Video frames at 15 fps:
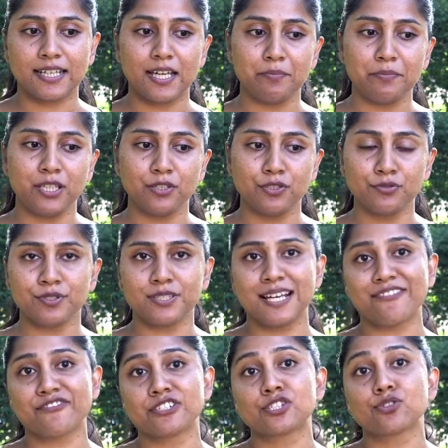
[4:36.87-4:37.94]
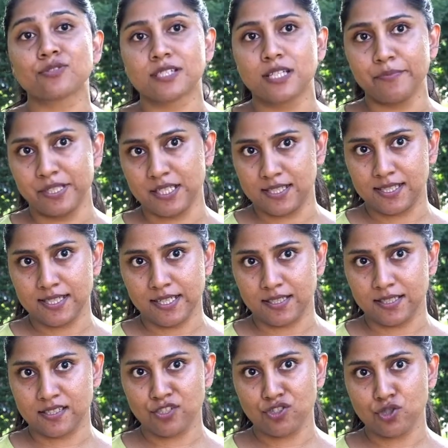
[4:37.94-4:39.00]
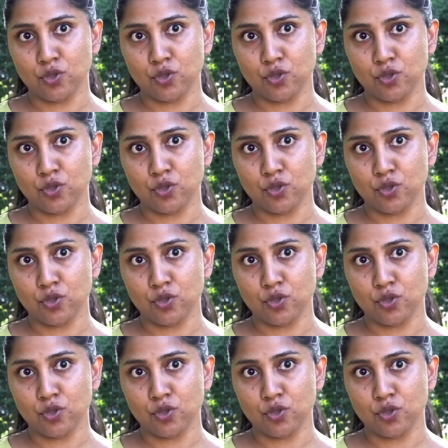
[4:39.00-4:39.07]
can be used at resource-limited settings.